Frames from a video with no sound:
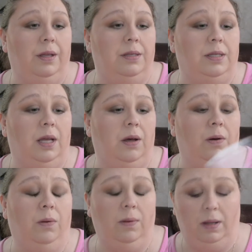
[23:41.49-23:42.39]

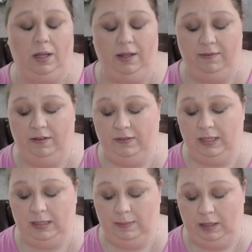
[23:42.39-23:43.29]
So, I haven't even
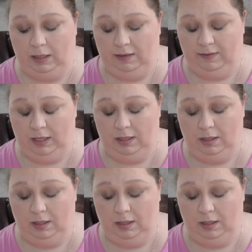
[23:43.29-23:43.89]
smelled of it.